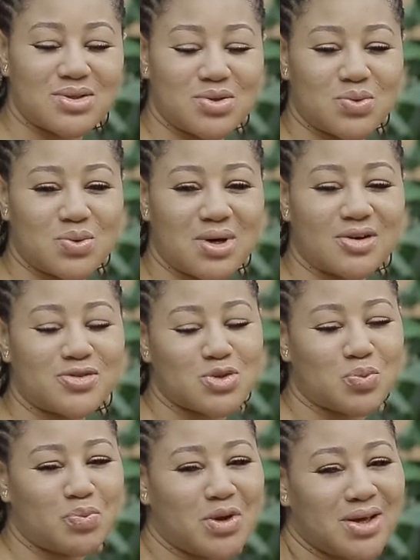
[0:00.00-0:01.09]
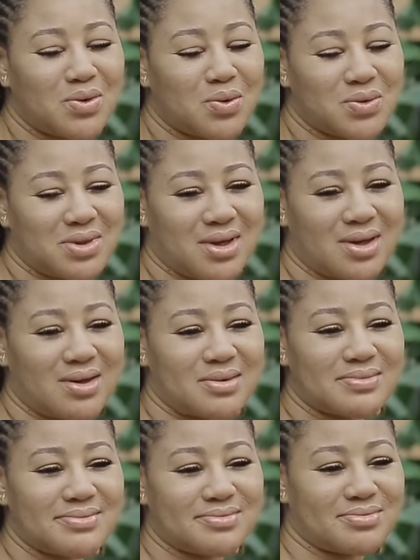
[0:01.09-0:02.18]
You have to pay other
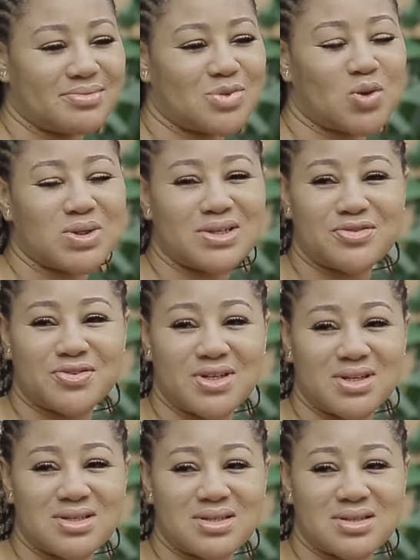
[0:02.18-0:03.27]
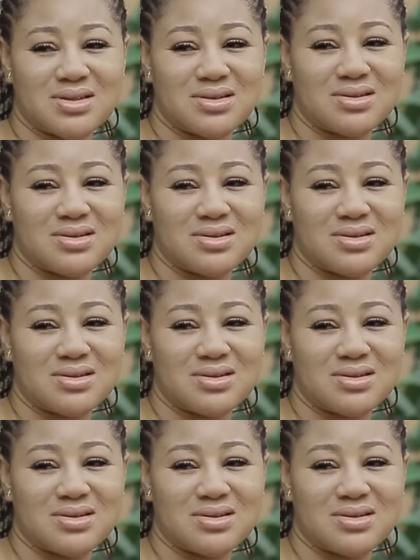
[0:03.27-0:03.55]
fees.